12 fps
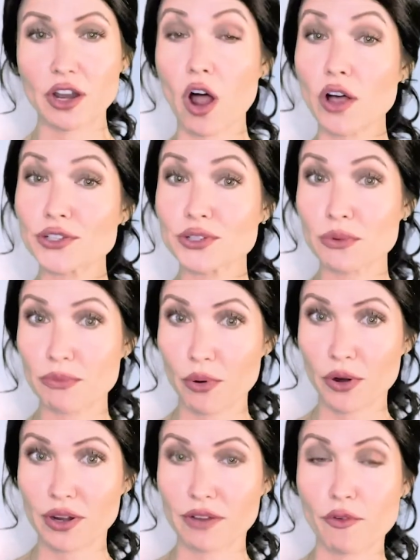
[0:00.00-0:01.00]
and also
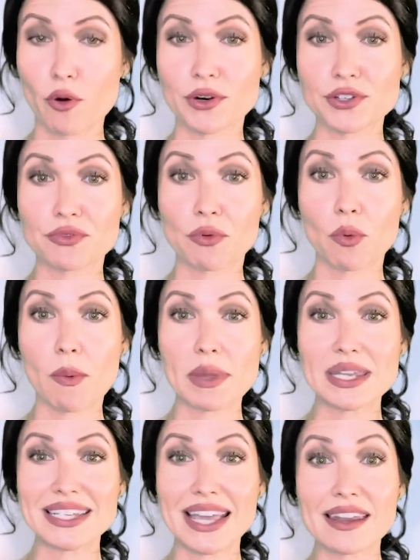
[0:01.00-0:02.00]
important, of course, for
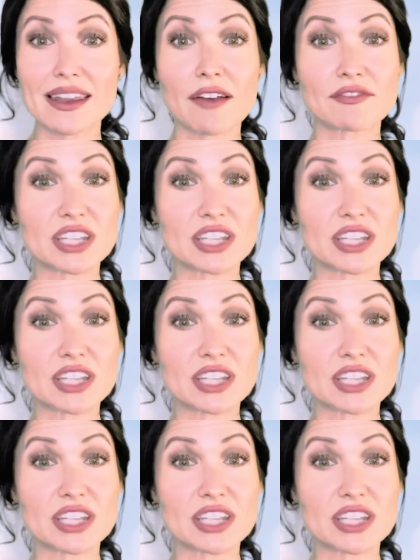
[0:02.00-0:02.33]
women to get enough